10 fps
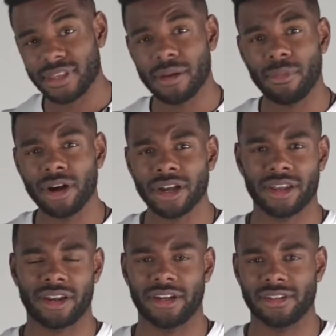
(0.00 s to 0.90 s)

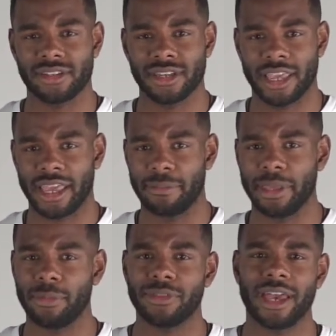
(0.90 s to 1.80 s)
marketers and
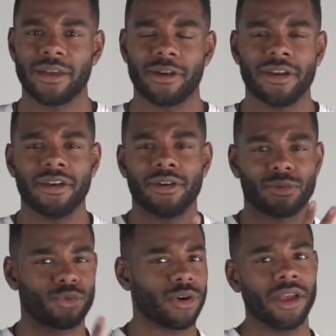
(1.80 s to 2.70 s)
people that
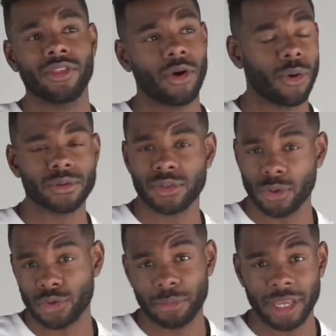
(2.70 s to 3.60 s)
run the whole
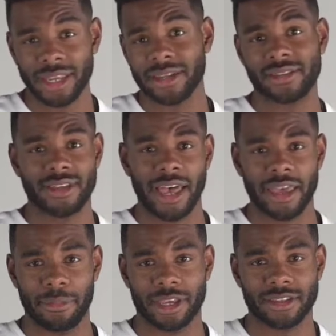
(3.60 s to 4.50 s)
social media
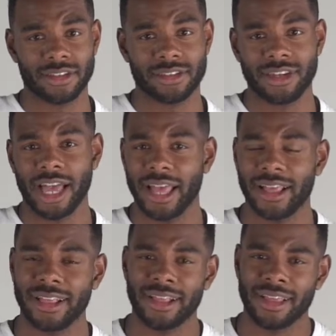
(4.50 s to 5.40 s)
side because it's not
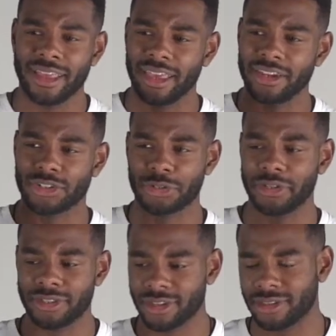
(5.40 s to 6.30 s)

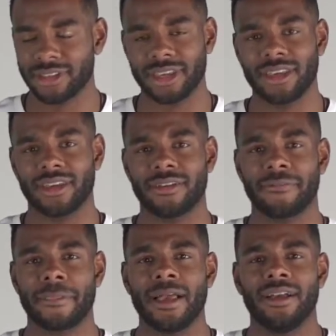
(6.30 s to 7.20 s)
intrinsically
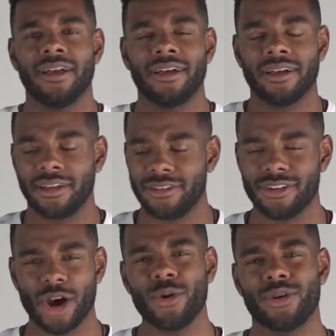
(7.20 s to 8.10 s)

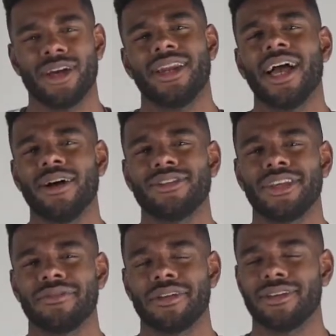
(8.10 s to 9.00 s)
known on how to
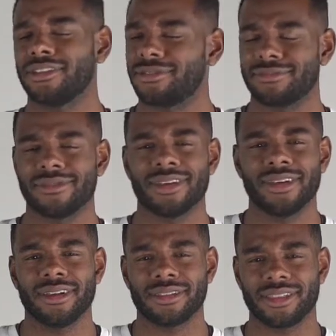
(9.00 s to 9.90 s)
even just
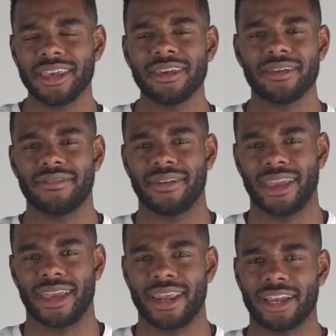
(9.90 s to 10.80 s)
live
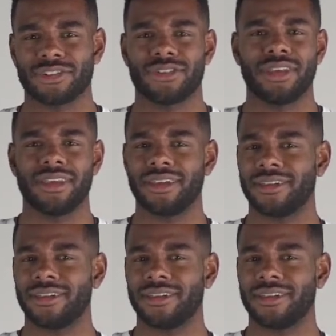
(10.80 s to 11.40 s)
and actually